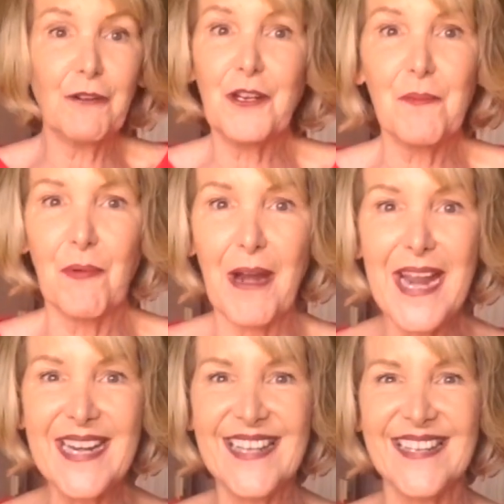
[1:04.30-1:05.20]
your
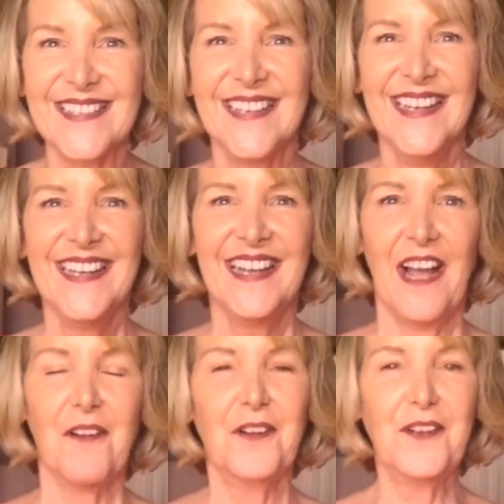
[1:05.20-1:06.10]
brain is,
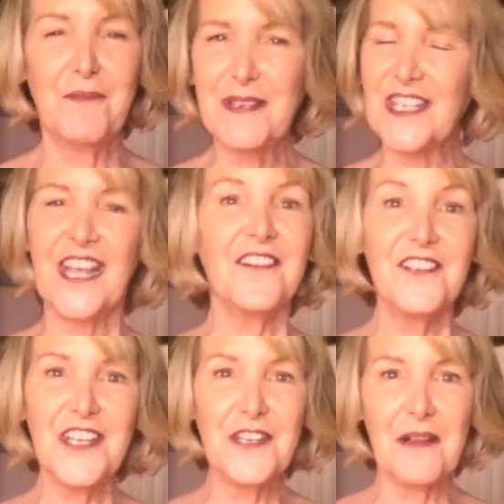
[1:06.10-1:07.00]
how much
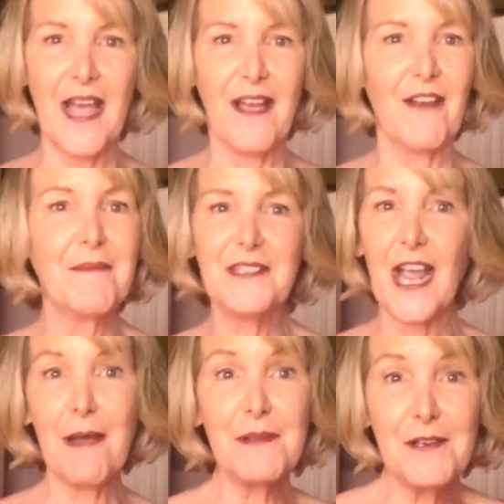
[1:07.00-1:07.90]
energy you have, how much
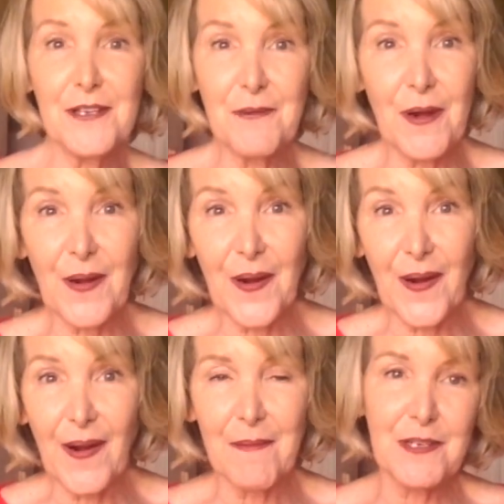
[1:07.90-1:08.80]
happier you
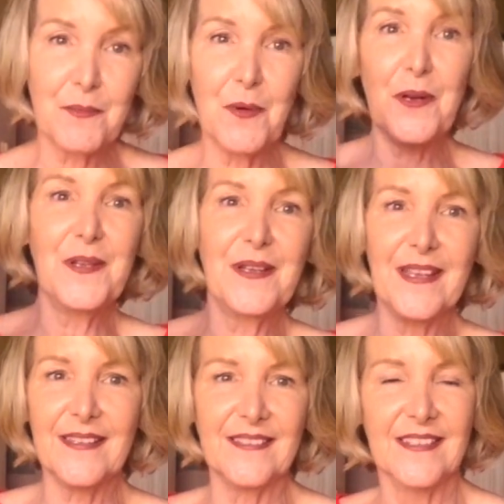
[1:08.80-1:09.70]
are, how much more you
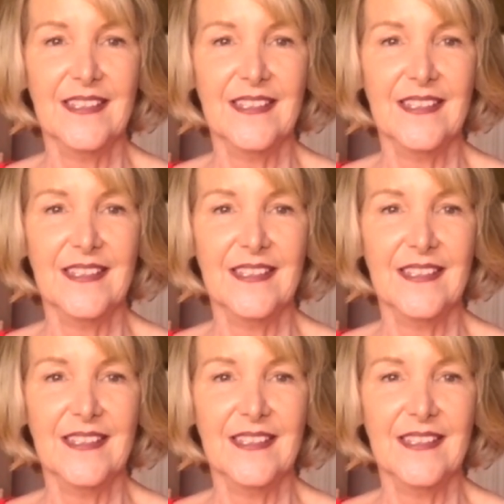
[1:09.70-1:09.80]
get